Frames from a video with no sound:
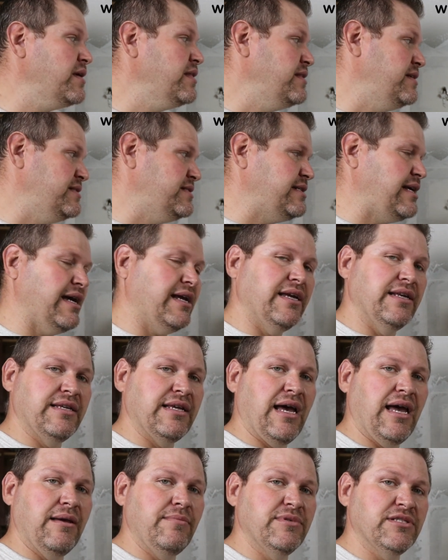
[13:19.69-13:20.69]
The second
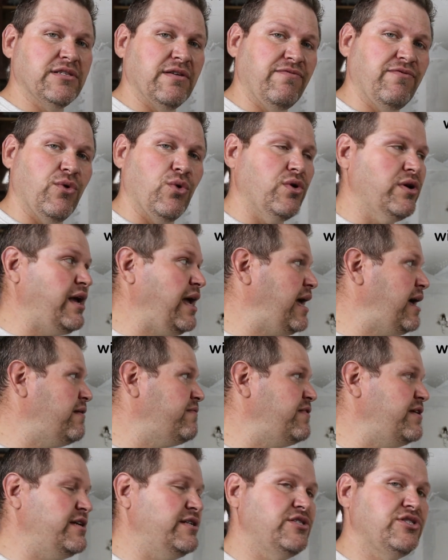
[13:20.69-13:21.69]
time is a
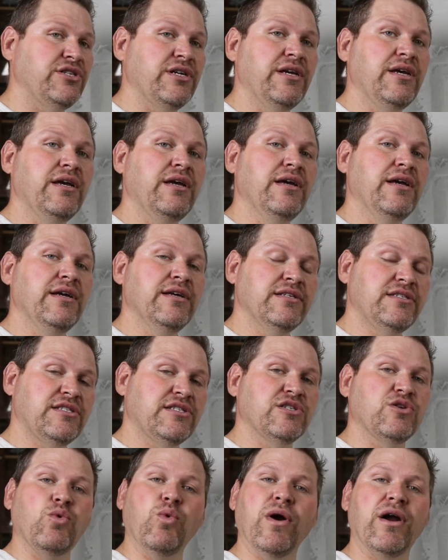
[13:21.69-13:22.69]
4.5 inch
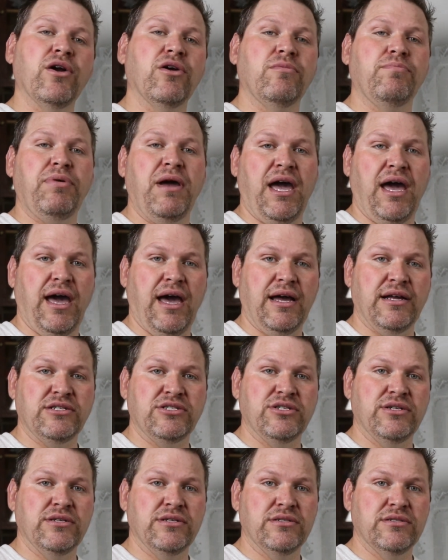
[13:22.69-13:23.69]
squared
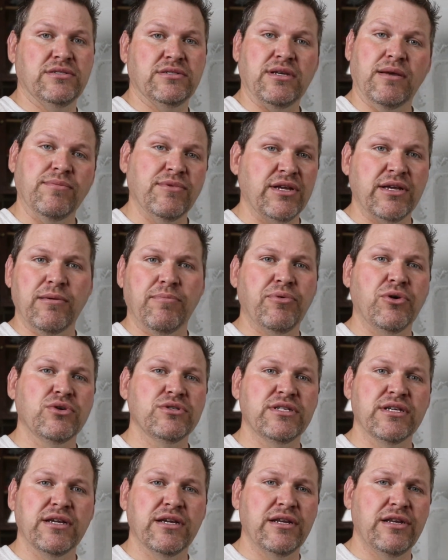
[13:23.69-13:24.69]
patch, something a
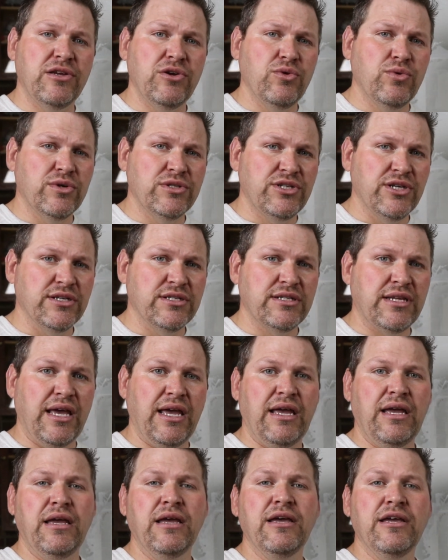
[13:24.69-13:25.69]
person can do with just
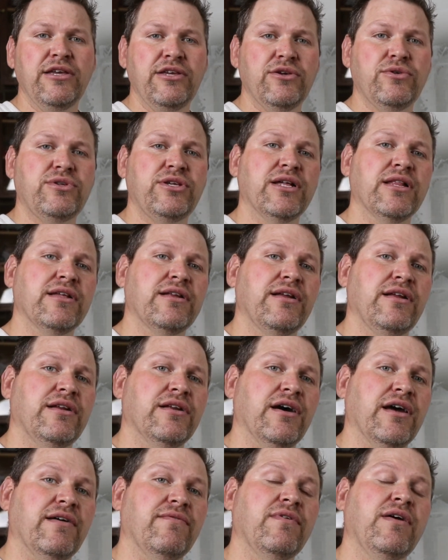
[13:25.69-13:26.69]
a utility
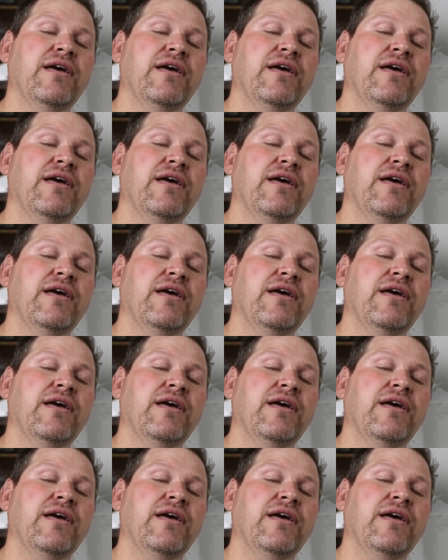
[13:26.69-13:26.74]
knife.